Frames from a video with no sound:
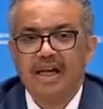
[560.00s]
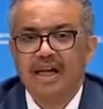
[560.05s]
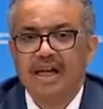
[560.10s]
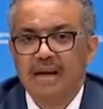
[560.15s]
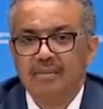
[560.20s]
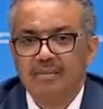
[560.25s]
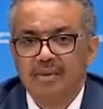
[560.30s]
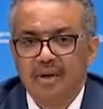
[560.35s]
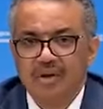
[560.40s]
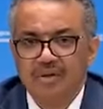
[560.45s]
A
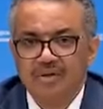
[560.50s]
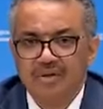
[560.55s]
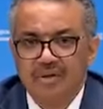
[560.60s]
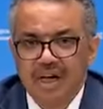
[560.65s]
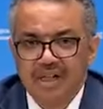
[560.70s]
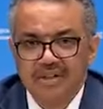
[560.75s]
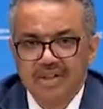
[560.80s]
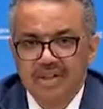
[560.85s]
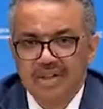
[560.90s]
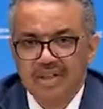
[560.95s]
number of
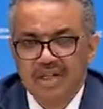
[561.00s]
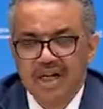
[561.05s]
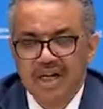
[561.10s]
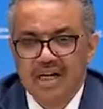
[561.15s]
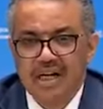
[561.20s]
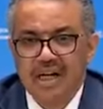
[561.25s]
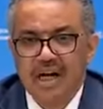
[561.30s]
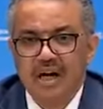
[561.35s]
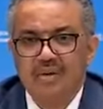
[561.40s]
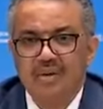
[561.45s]
vaccines
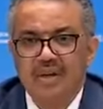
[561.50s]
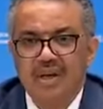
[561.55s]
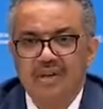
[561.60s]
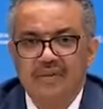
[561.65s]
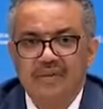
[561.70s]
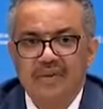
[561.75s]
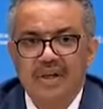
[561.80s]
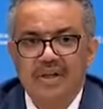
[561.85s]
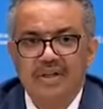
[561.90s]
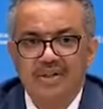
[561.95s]
are now
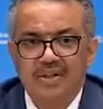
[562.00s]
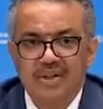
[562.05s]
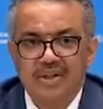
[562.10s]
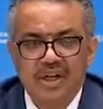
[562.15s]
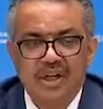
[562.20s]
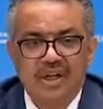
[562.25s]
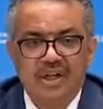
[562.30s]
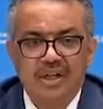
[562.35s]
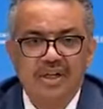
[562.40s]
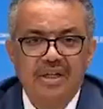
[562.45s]
in phase
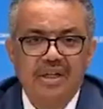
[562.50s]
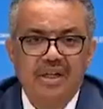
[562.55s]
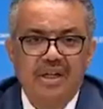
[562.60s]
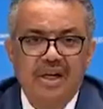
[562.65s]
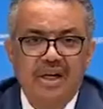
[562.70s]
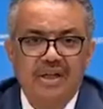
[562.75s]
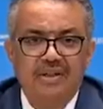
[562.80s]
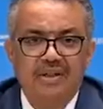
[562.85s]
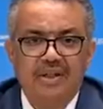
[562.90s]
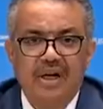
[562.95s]
3
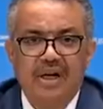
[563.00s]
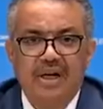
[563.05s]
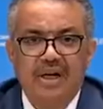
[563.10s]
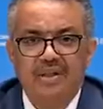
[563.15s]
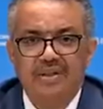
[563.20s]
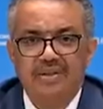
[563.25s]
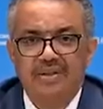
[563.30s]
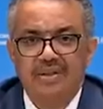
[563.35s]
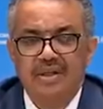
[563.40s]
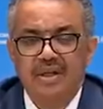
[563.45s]
clinical
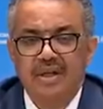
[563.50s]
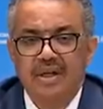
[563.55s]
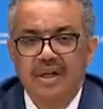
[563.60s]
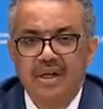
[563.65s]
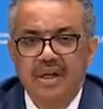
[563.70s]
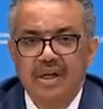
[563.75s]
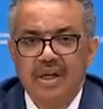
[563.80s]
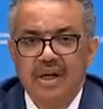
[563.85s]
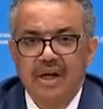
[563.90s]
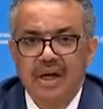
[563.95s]
trials,
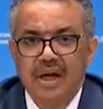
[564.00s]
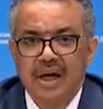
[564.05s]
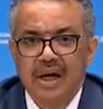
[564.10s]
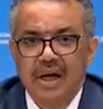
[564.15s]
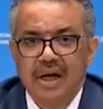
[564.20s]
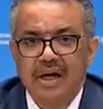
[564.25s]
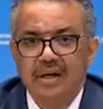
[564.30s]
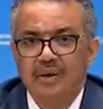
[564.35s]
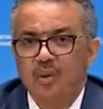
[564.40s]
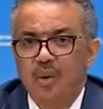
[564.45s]

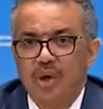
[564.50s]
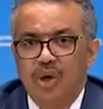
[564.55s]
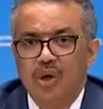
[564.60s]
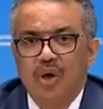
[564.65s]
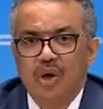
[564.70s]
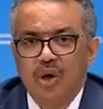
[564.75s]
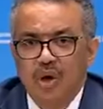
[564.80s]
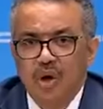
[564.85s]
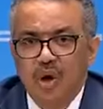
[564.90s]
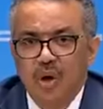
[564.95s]
and we
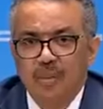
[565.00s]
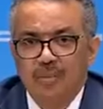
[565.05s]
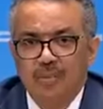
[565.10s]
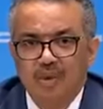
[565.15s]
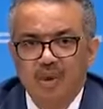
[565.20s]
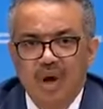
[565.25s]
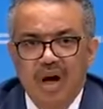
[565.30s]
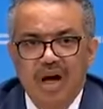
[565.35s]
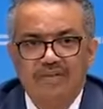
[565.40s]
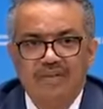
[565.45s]
all
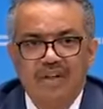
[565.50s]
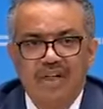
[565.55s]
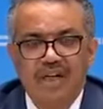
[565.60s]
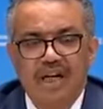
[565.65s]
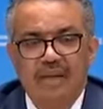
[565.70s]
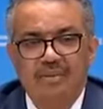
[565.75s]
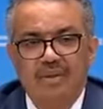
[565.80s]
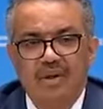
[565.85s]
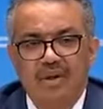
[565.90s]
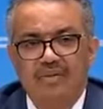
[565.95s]
hope to have a
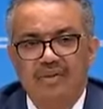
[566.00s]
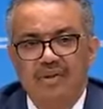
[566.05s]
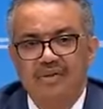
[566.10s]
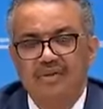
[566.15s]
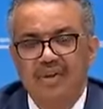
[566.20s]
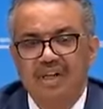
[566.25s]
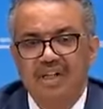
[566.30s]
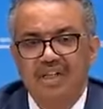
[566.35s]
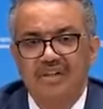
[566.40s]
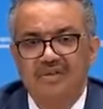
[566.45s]
number of
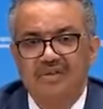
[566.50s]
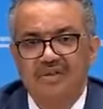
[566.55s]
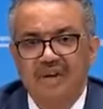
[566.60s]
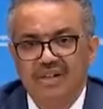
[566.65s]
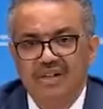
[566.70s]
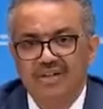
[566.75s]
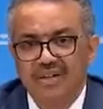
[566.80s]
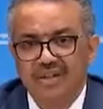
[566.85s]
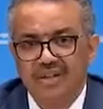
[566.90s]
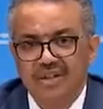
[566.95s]
effective
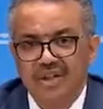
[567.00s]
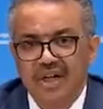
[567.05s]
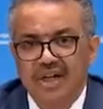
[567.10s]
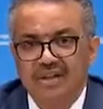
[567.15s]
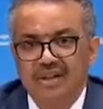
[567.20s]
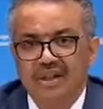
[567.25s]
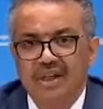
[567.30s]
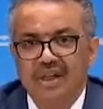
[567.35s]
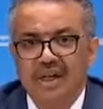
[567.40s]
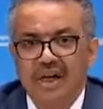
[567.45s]
vaccines
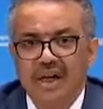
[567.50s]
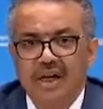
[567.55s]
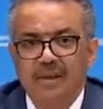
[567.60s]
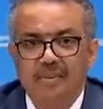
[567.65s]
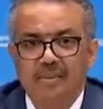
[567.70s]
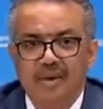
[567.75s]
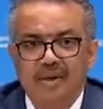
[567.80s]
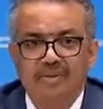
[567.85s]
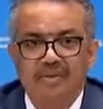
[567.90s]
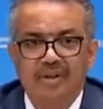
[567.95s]
that can
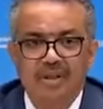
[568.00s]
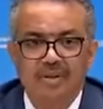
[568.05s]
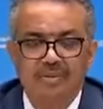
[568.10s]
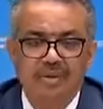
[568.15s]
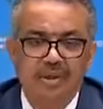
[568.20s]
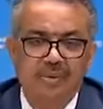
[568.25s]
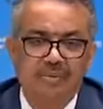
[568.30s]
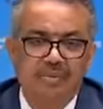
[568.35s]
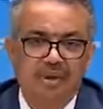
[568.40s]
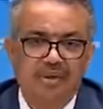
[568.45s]
help
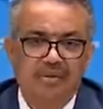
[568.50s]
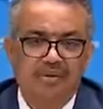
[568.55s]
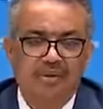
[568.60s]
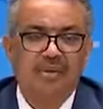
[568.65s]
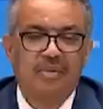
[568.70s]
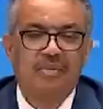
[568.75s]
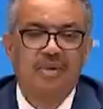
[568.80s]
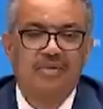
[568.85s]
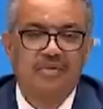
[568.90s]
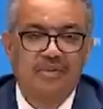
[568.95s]
prevent people
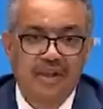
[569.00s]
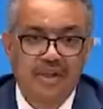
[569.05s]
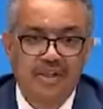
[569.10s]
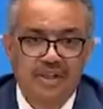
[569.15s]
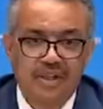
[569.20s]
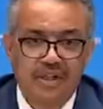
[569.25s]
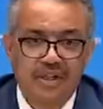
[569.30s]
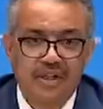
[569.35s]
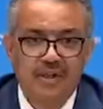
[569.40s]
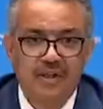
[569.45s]
from
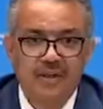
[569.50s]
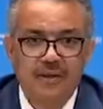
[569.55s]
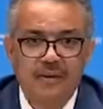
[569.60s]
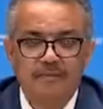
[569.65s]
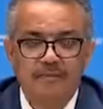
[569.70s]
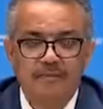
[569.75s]
infection.